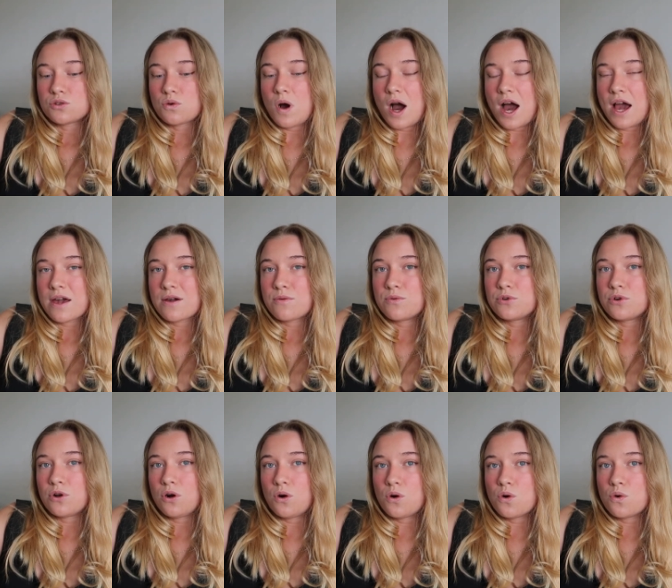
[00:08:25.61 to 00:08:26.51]
So I
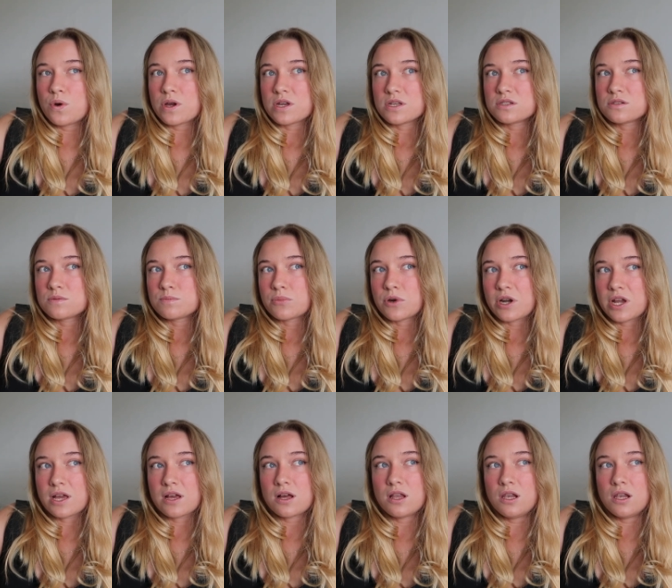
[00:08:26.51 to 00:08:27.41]
would always
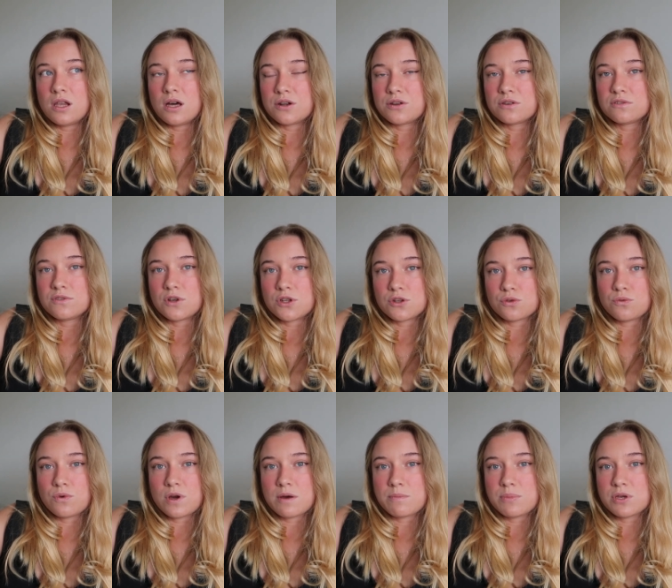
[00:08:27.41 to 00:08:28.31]
bring a lot of
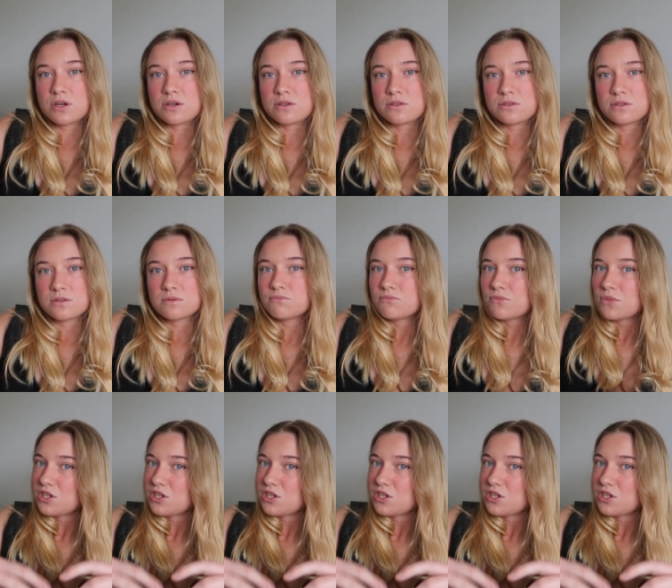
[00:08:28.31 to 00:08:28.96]
underwear because